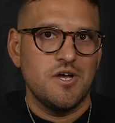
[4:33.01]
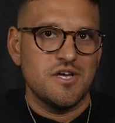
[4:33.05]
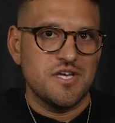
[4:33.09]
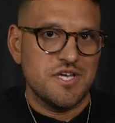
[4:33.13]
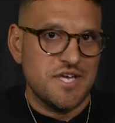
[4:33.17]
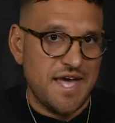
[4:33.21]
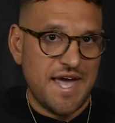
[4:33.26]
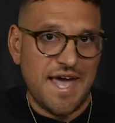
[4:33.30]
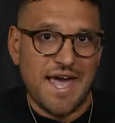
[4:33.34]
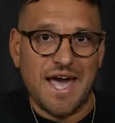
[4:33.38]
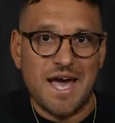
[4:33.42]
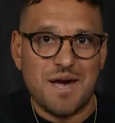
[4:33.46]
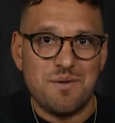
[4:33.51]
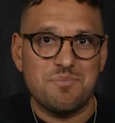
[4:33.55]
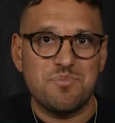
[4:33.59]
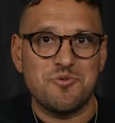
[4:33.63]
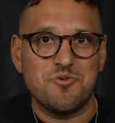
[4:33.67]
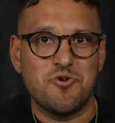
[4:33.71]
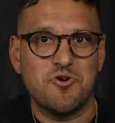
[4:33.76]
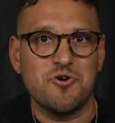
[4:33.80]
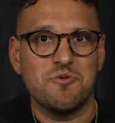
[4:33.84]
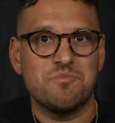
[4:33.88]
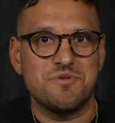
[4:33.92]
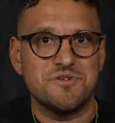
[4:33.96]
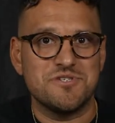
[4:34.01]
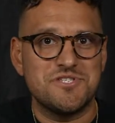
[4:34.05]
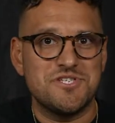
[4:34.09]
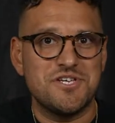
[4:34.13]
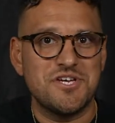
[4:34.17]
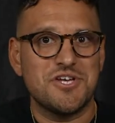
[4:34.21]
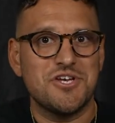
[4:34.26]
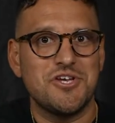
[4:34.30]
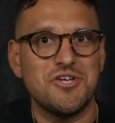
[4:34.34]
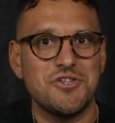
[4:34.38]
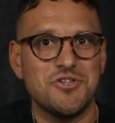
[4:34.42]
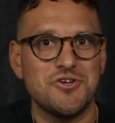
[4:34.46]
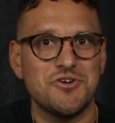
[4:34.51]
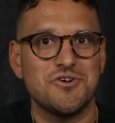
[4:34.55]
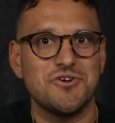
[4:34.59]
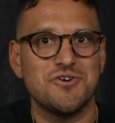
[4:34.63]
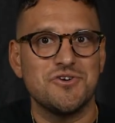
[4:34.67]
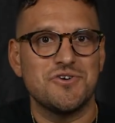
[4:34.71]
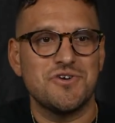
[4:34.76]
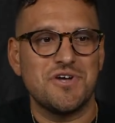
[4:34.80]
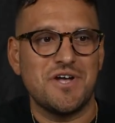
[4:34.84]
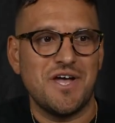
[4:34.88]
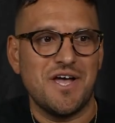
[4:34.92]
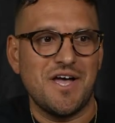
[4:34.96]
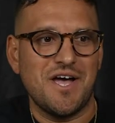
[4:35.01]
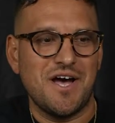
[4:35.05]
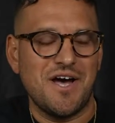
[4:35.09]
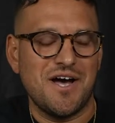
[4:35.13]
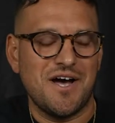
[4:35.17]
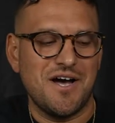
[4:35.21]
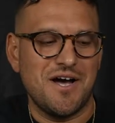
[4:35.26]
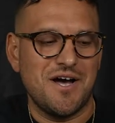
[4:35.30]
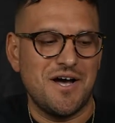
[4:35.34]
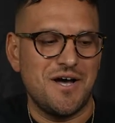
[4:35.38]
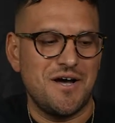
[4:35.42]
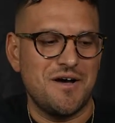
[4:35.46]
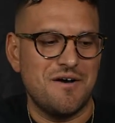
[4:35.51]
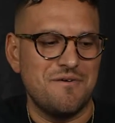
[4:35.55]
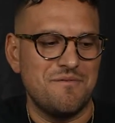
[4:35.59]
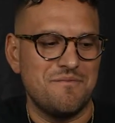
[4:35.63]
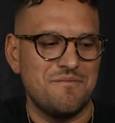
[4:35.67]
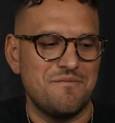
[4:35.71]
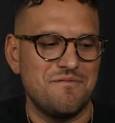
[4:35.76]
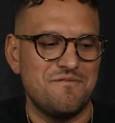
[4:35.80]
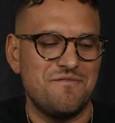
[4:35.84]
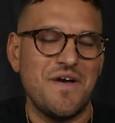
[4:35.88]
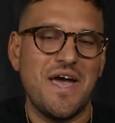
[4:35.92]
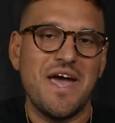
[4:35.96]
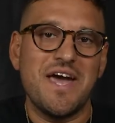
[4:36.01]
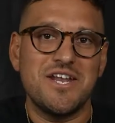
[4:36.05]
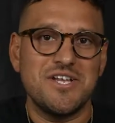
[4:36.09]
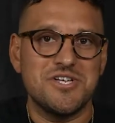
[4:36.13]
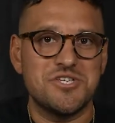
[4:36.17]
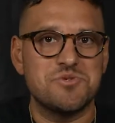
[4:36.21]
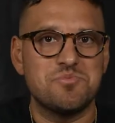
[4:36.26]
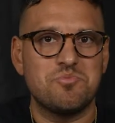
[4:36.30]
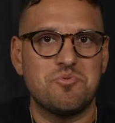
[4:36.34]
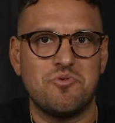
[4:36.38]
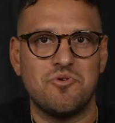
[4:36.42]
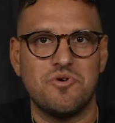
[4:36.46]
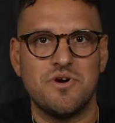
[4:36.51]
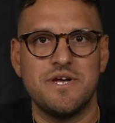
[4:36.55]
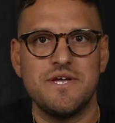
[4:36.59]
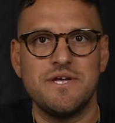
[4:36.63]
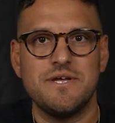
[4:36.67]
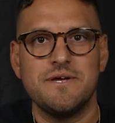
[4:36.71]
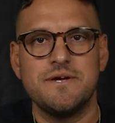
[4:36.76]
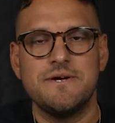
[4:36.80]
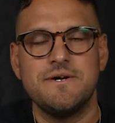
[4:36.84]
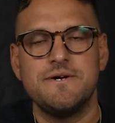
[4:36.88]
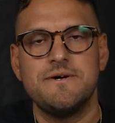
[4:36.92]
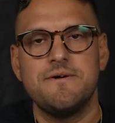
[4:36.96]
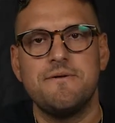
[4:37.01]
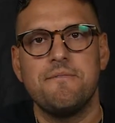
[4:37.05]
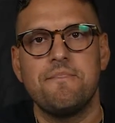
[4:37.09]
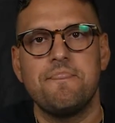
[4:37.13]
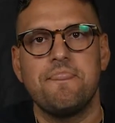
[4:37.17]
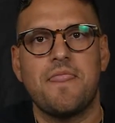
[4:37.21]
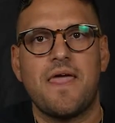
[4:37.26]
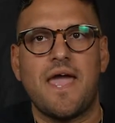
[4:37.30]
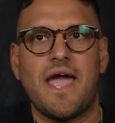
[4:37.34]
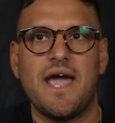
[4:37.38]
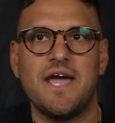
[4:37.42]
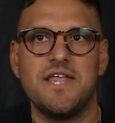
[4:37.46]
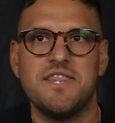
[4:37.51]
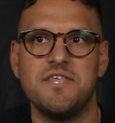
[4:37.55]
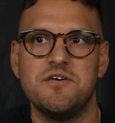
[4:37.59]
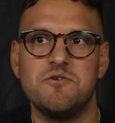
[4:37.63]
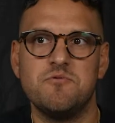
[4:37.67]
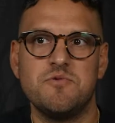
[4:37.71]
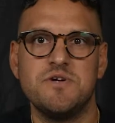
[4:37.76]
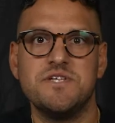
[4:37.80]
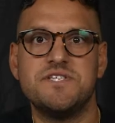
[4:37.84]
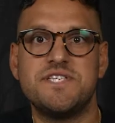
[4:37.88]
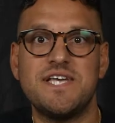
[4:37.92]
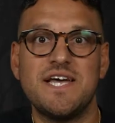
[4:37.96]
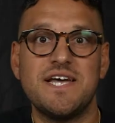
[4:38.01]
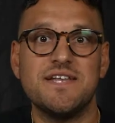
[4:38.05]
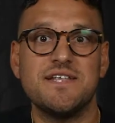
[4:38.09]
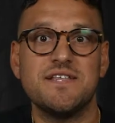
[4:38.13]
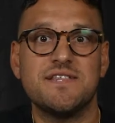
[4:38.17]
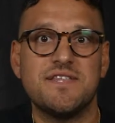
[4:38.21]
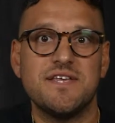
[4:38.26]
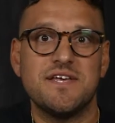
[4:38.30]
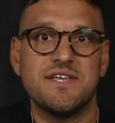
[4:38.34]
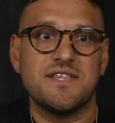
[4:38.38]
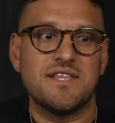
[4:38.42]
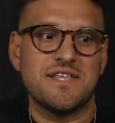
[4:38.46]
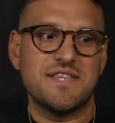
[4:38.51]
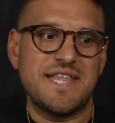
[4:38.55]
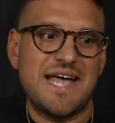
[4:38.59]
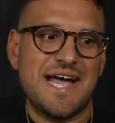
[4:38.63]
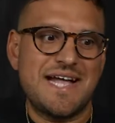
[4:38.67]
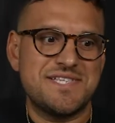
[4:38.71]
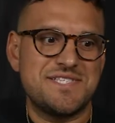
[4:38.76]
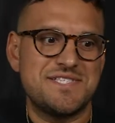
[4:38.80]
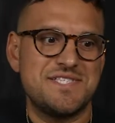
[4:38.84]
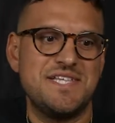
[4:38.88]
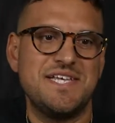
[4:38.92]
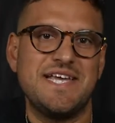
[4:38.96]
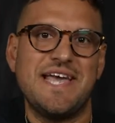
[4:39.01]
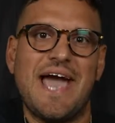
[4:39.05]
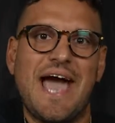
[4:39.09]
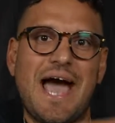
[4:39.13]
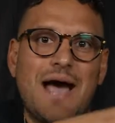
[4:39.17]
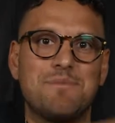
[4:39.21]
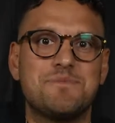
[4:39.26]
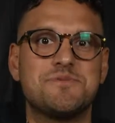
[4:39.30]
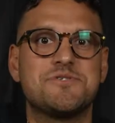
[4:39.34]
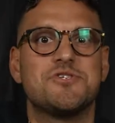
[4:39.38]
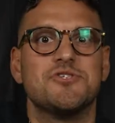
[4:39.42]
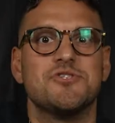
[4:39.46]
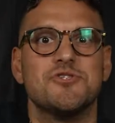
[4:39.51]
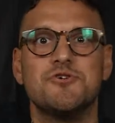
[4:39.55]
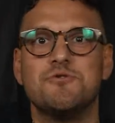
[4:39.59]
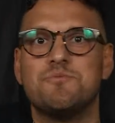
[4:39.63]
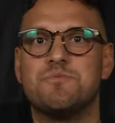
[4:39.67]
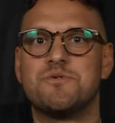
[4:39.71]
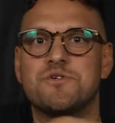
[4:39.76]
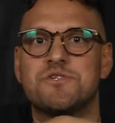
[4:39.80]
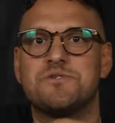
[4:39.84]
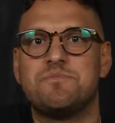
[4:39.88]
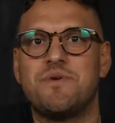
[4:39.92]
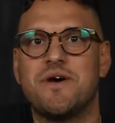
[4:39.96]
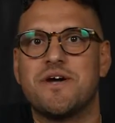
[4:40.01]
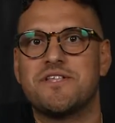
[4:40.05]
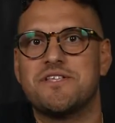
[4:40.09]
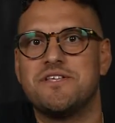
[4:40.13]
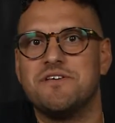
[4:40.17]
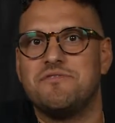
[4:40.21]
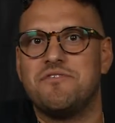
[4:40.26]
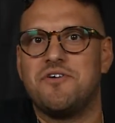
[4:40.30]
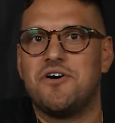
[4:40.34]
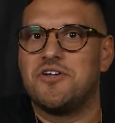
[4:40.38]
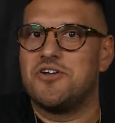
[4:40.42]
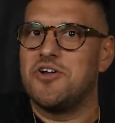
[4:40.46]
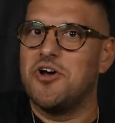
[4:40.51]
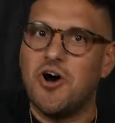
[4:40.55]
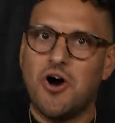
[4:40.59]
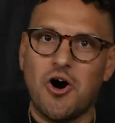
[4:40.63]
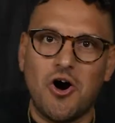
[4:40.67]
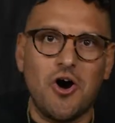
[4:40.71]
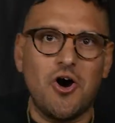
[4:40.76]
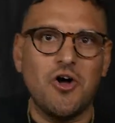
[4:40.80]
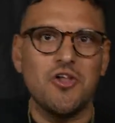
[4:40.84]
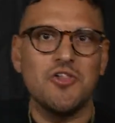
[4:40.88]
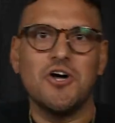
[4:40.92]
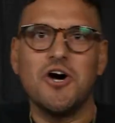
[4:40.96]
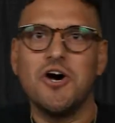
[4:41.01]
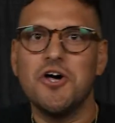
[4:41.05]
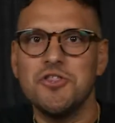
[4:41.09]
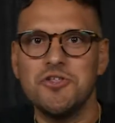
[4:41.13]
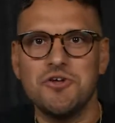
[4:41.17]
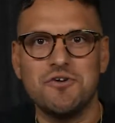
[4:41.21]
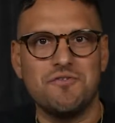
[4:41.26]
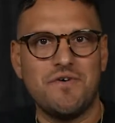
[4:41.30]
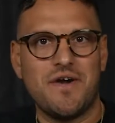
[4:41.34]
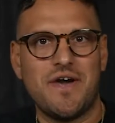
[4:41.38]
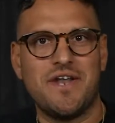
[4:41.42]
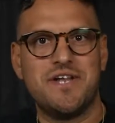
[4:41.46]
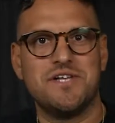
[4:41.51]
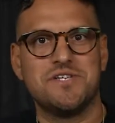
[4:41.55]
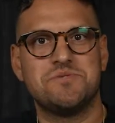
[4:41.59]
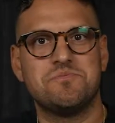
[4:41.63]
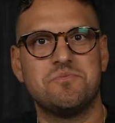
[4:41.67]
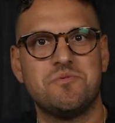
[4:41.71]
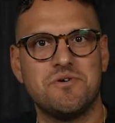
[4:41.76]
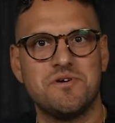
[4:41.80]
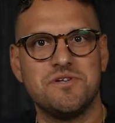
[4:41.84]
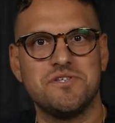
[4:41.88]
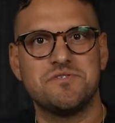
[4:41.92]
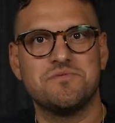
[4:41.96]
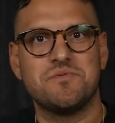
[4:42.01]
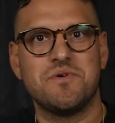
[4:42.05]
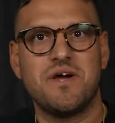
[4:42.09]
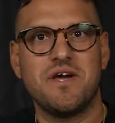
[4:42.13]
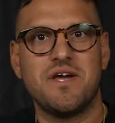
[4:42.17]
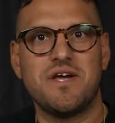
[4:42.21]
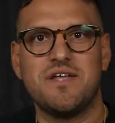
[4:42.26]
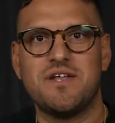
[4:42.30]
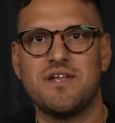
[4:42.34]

camp or a particular uh, vantage point, and then we tend to think that that's the absolute perspective on all other vantage points, right?